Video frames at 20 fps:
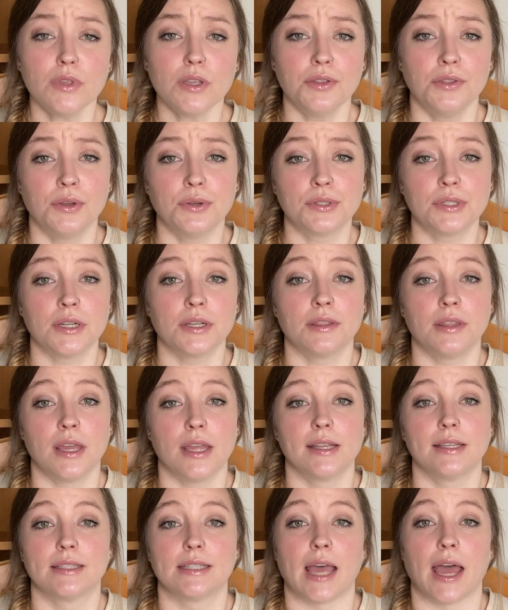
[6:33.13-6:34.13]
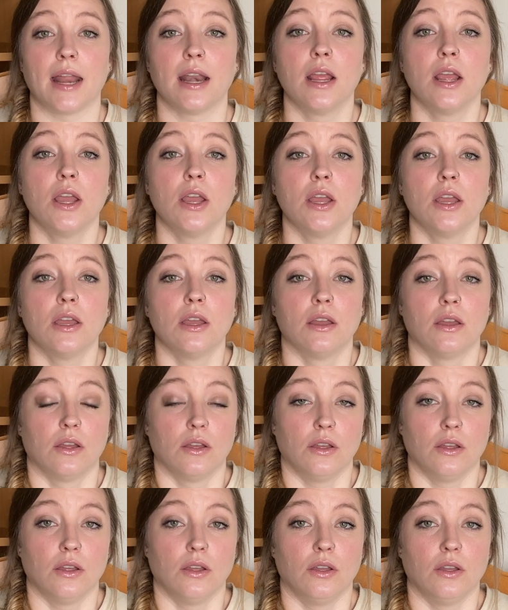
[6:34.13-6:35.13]
those are things that
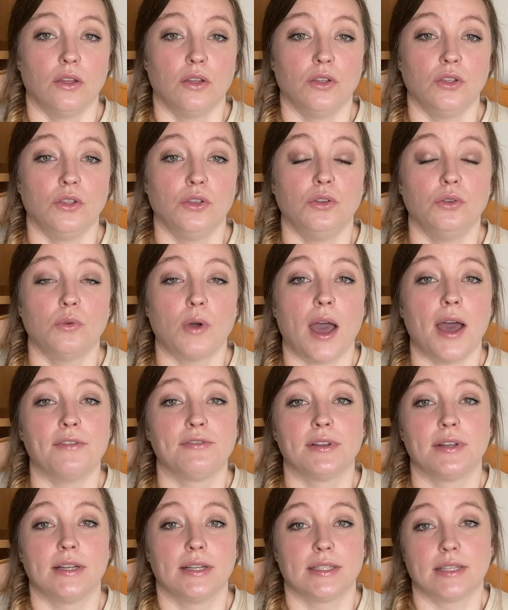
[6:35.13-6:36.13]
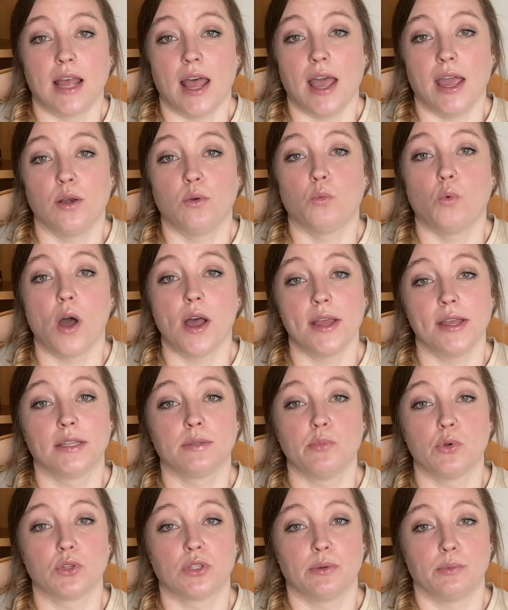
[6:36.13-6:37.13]
you have to decide what is
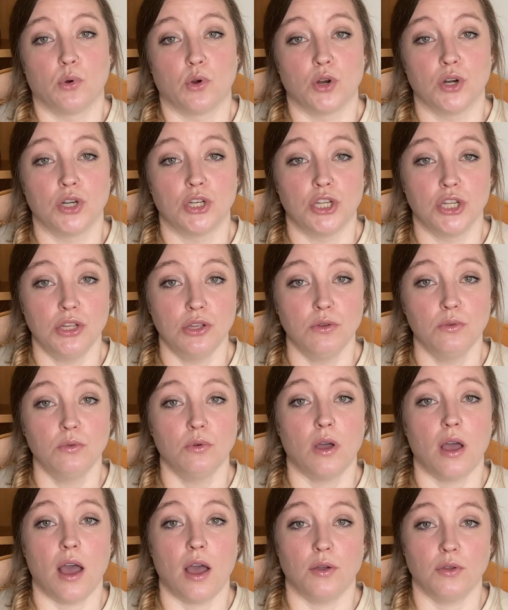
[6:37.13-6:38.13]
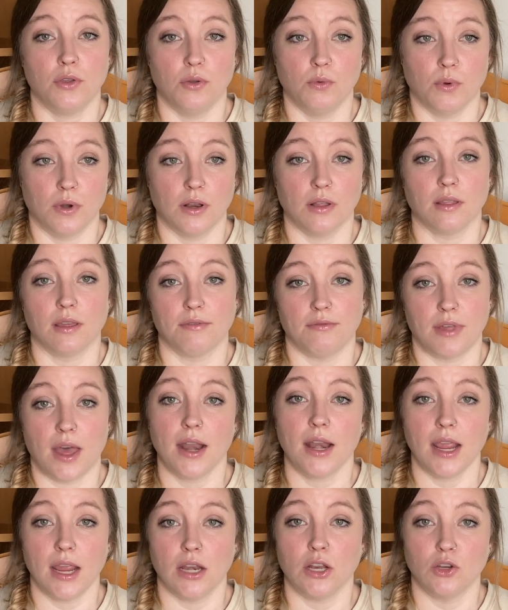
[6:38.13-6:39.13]
most important to you, how you want to live that
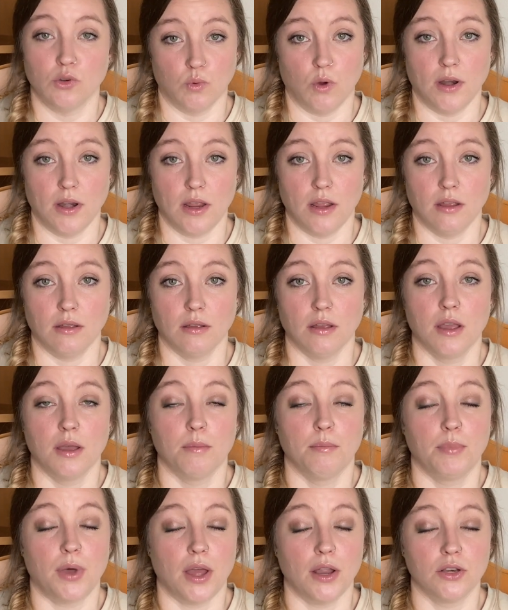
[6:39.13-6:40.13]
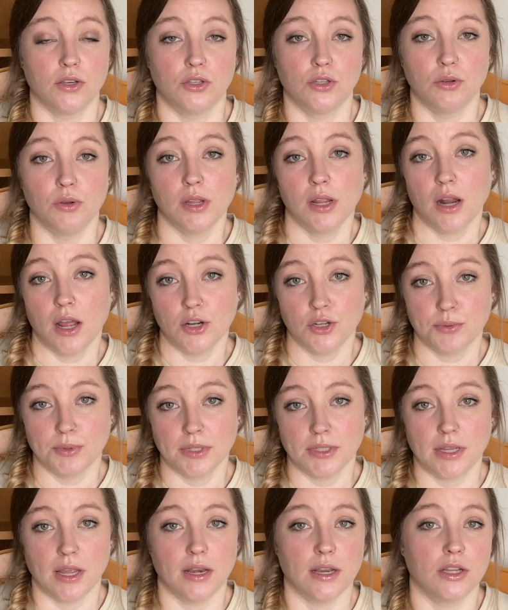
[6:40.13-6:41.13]
80-20. But doing it
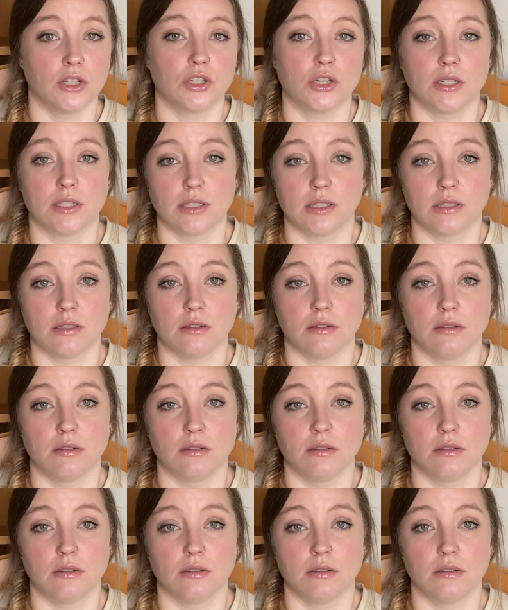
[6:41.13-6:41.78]
100% is just